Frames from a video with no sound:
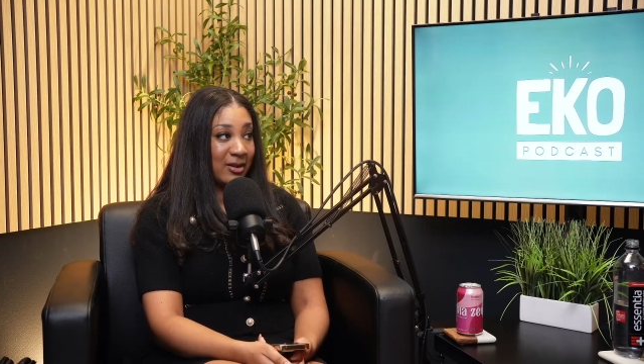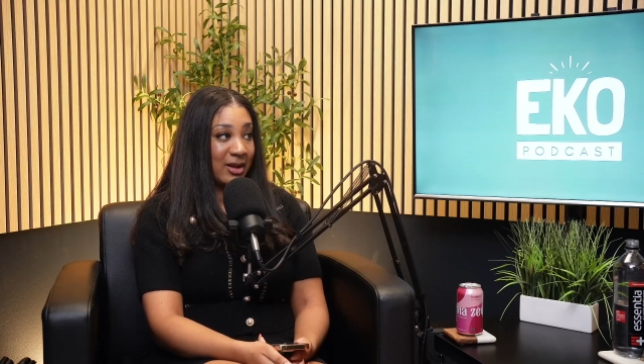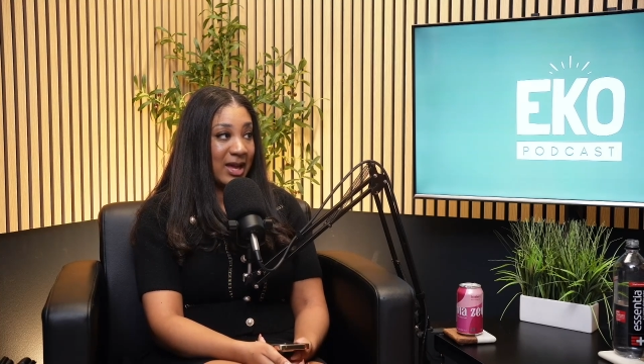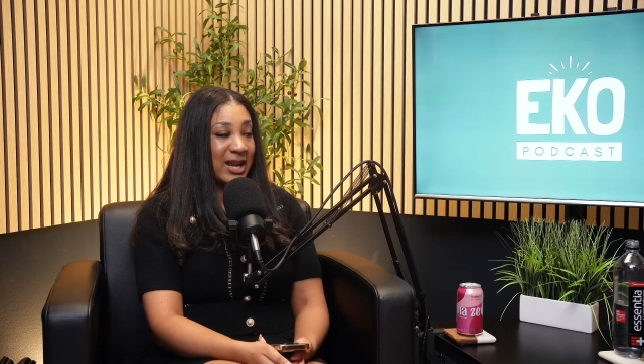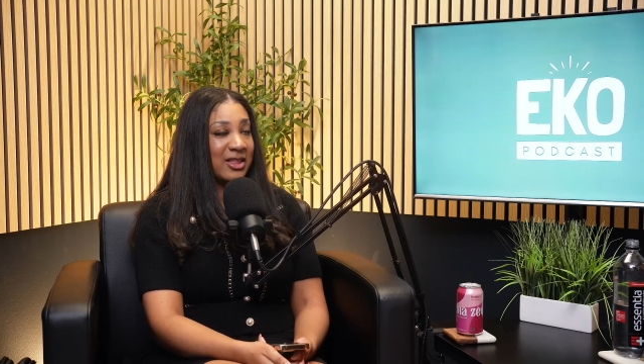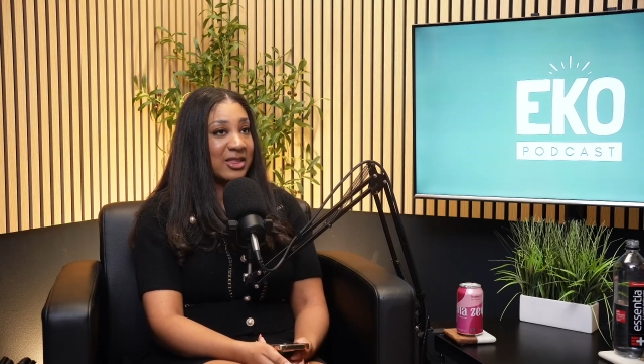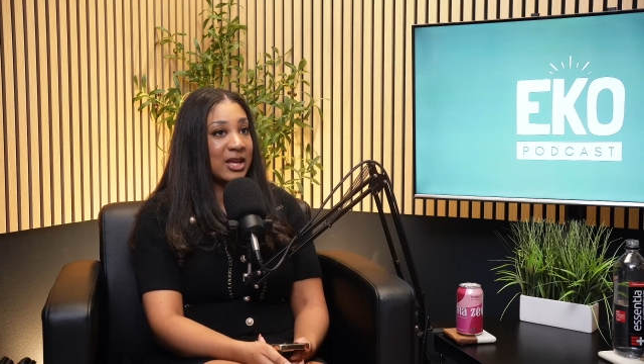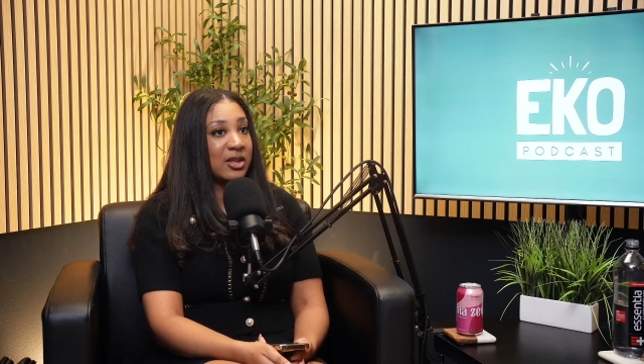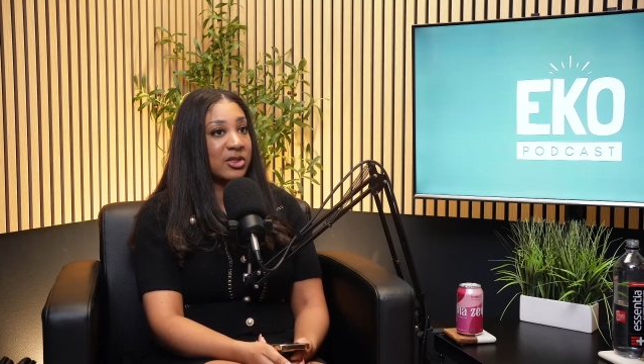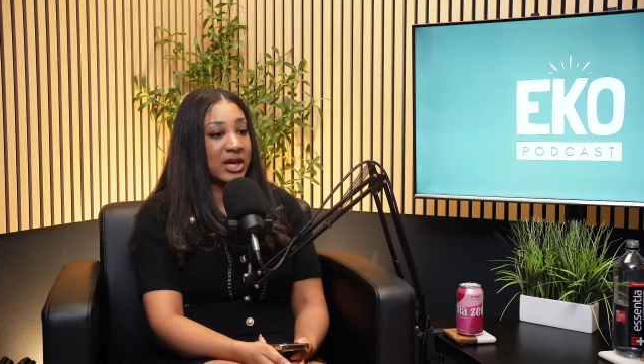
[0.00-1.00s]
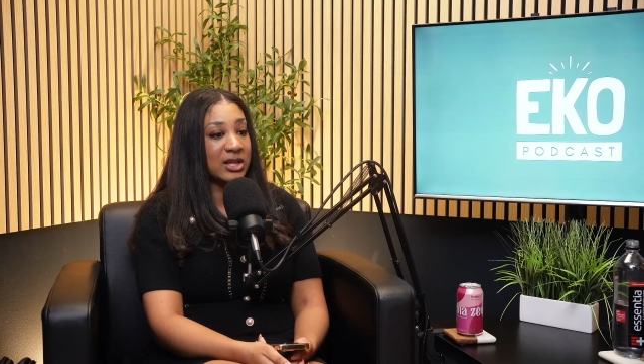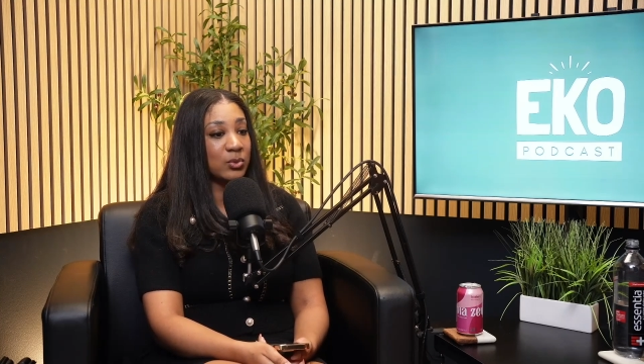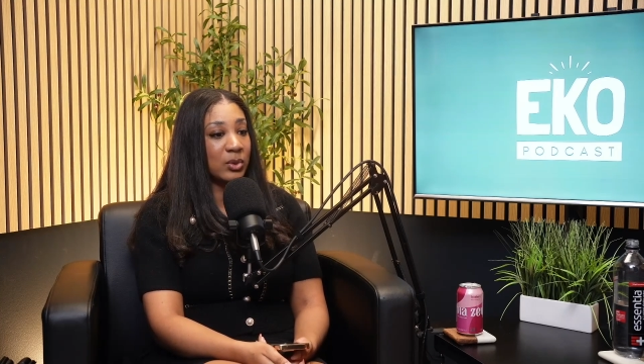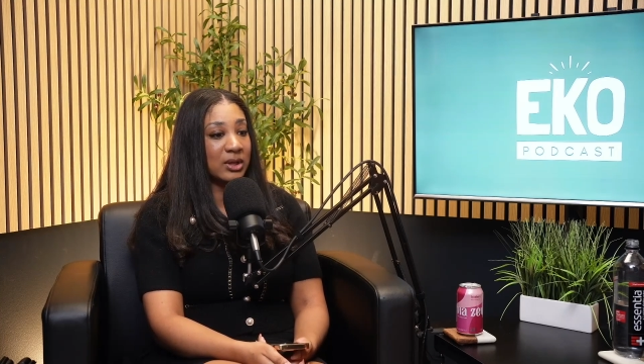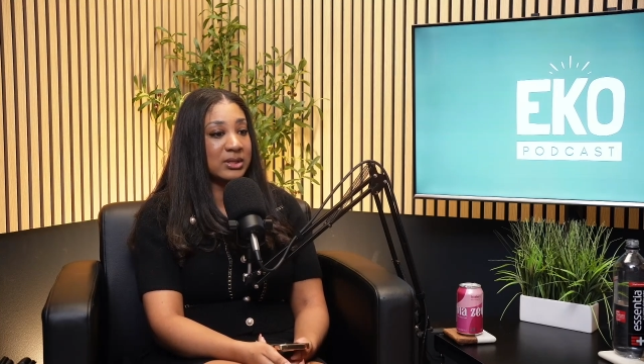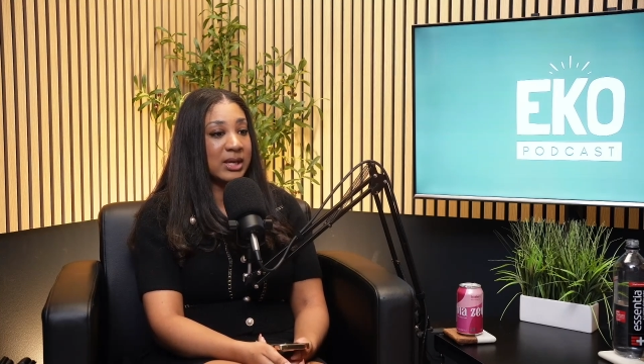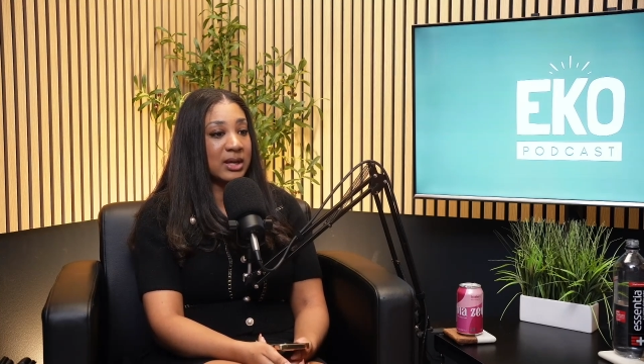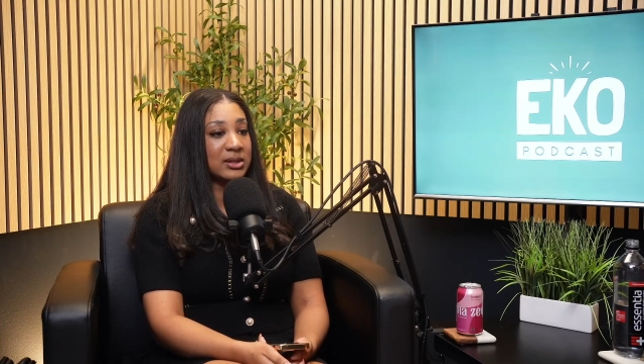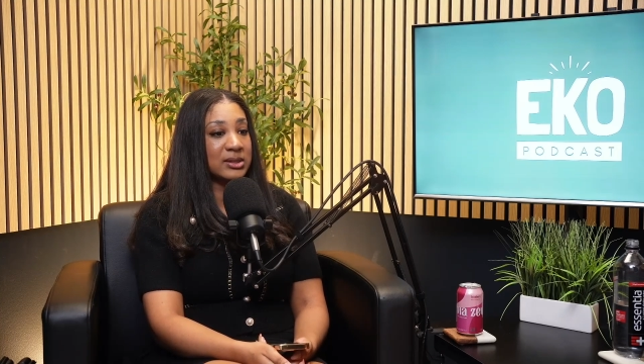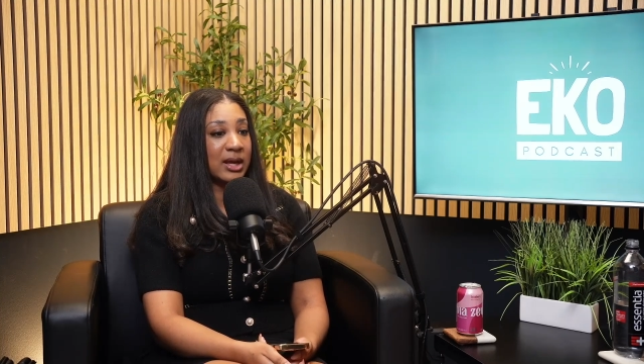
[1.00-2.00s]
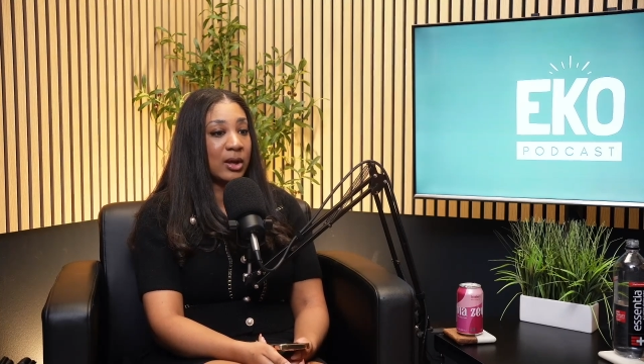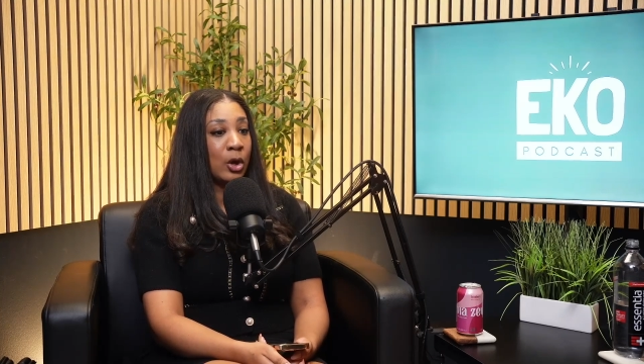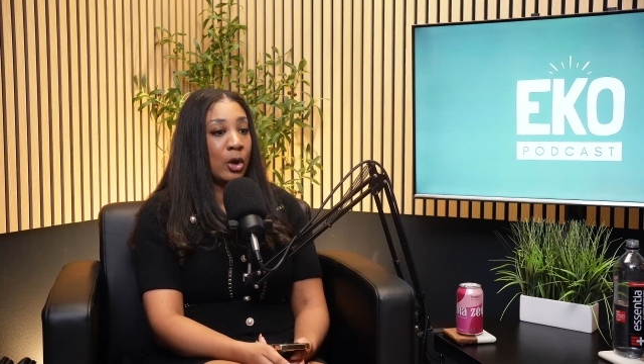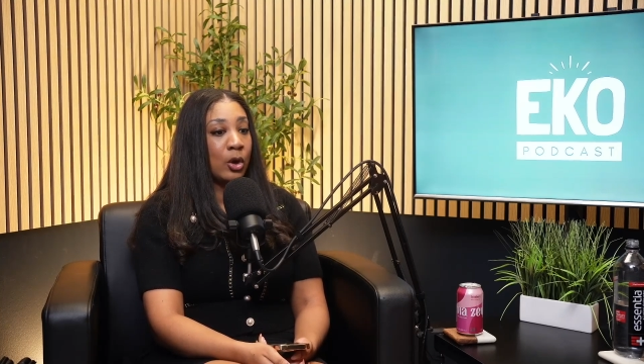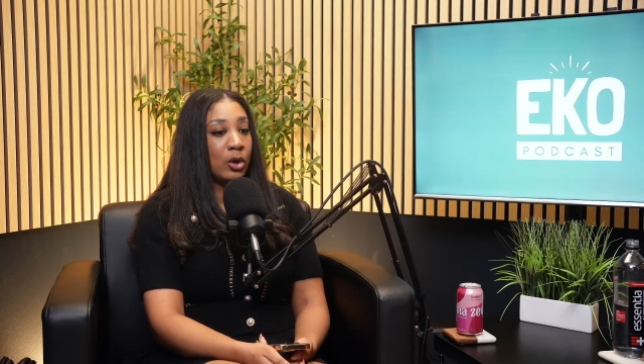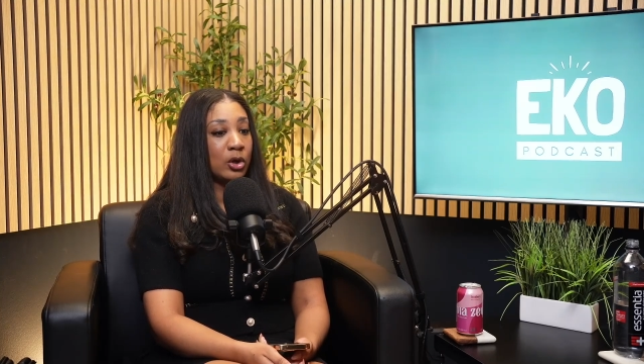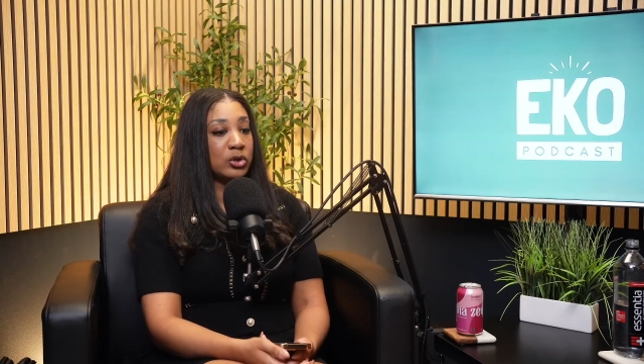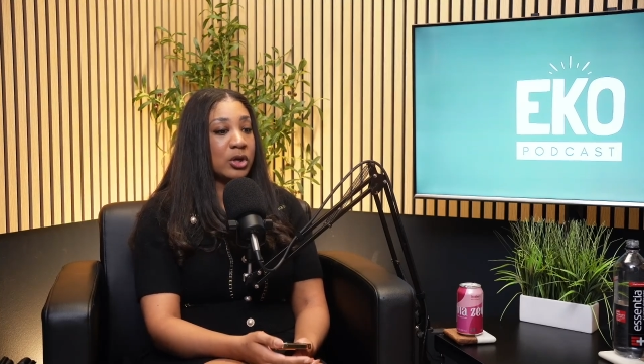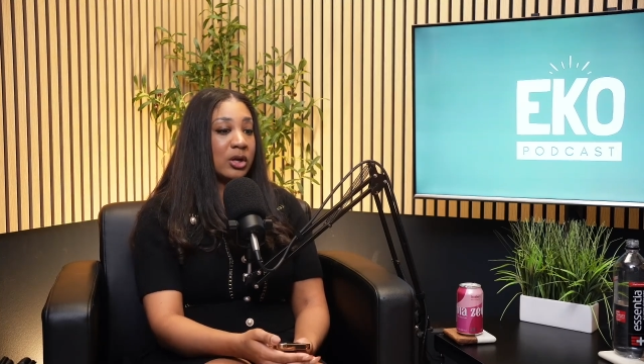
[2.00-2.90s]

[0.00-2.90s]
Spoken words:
And I think that's what it takes. Like you talked